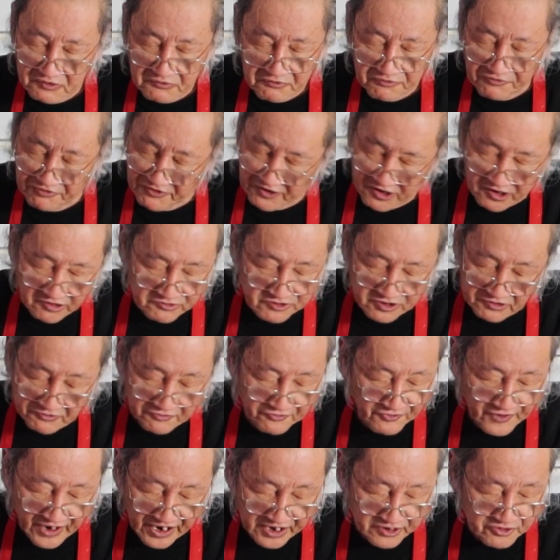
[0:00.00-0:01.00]
4 or
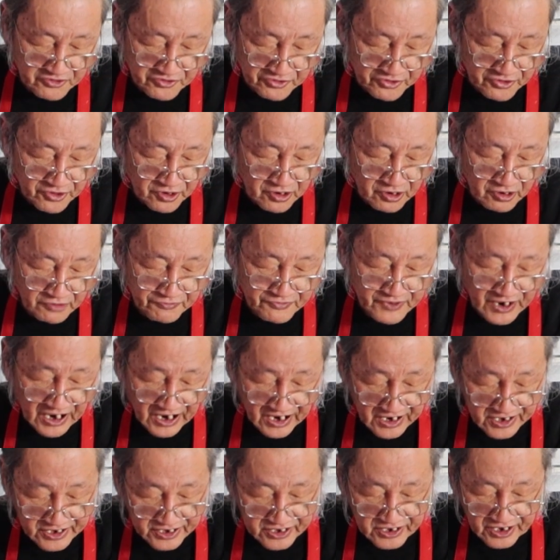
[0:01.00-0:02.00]
5 cloves of
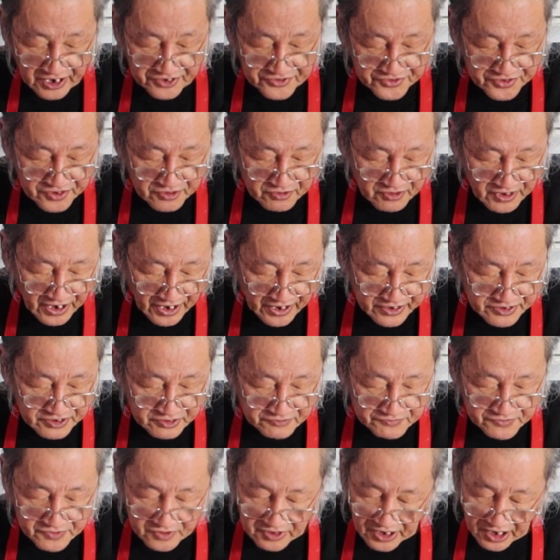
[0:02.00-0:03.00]
garlic as you like.
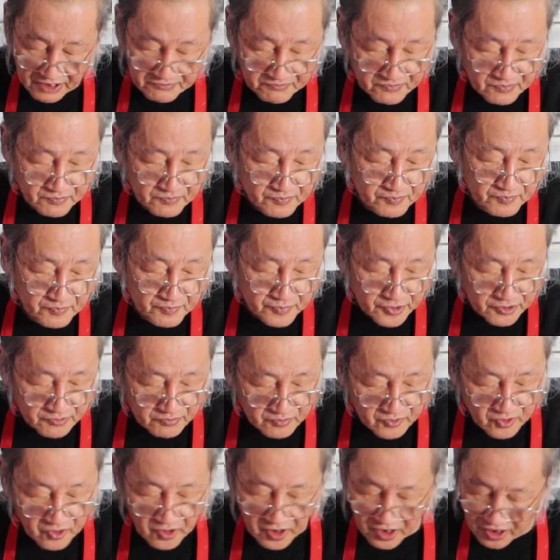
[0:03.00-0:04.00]
If you can put
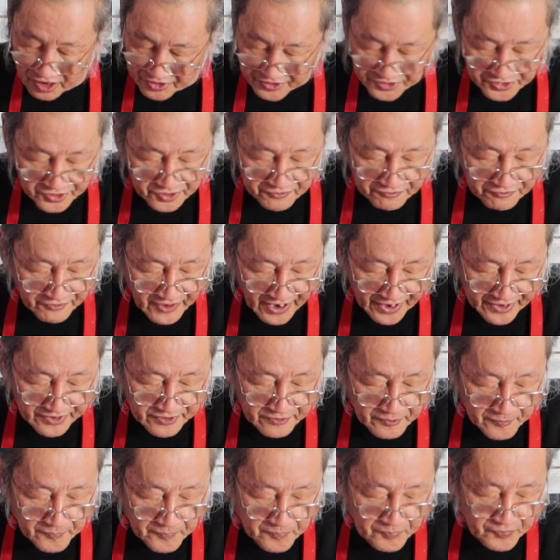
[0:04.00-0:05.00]
more, also fine.
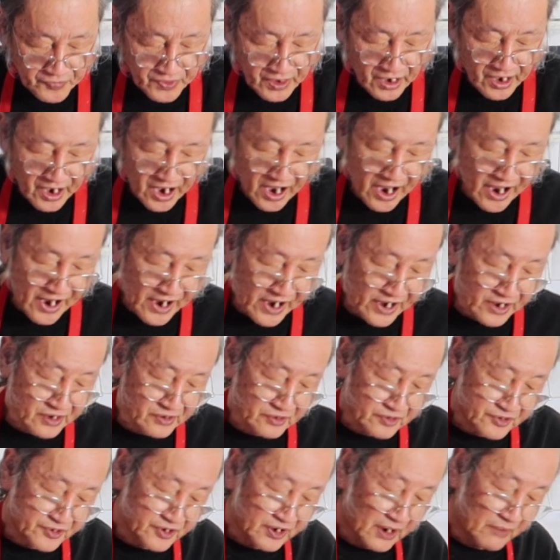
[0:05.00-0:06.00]

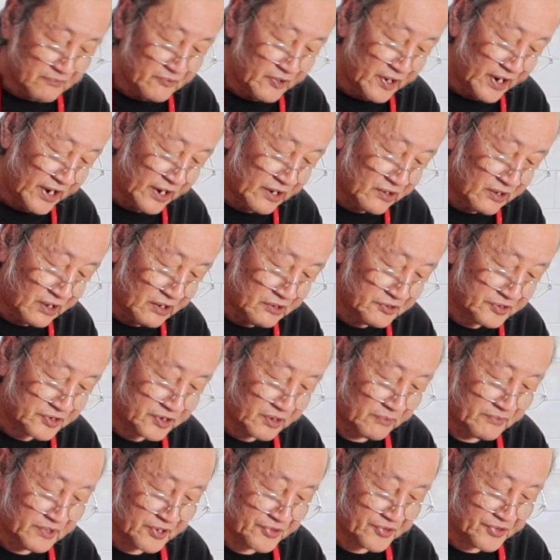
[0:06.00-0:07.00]
And somewhere around
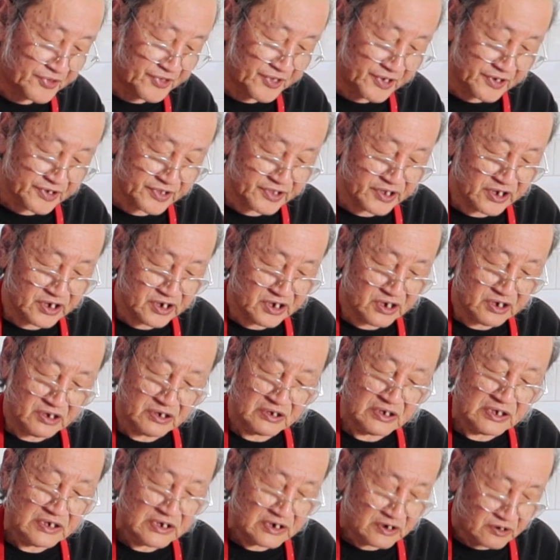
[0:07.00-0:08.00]
about 30
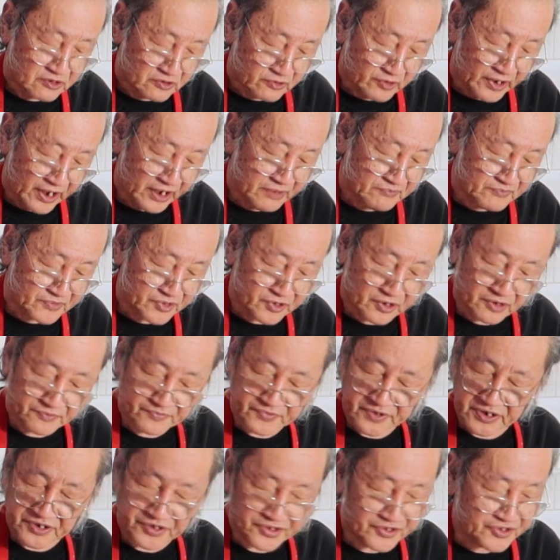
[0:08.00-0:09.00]
grams
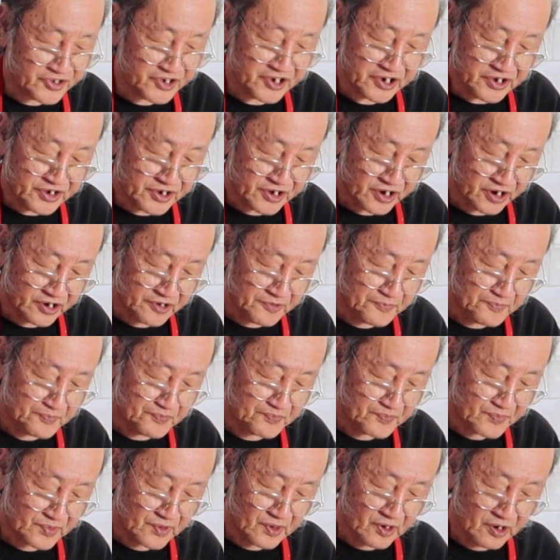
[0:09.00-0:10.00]
of this ginger.
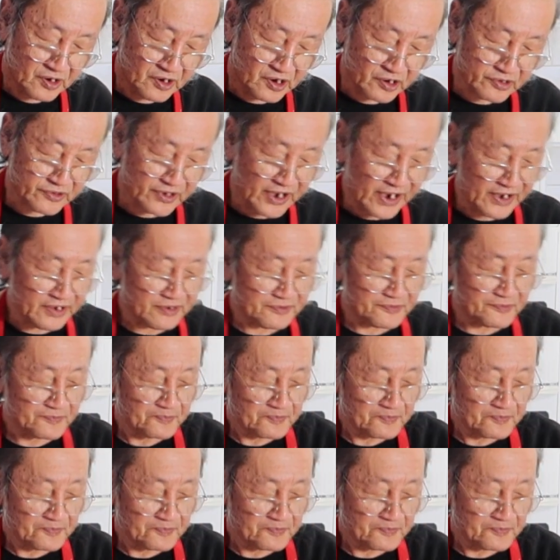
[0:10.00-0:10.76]
Alright.